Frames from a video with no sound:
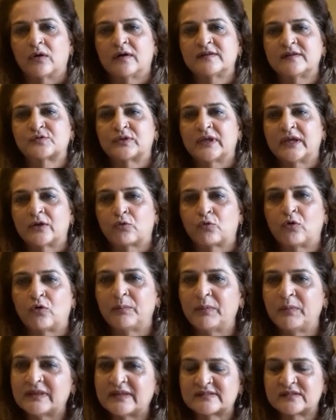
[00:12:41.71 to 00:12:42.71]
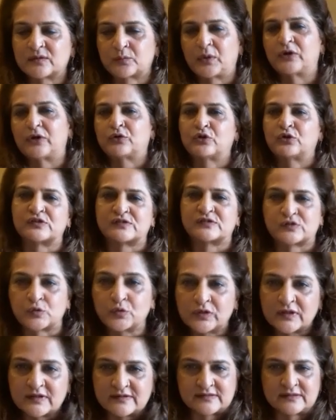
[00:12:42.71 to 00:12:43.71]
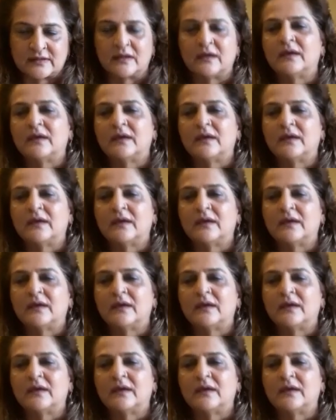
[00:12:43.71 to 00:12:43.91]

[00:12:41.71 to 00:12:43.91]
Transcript: So they enrolled me. They said, why don't you just do this?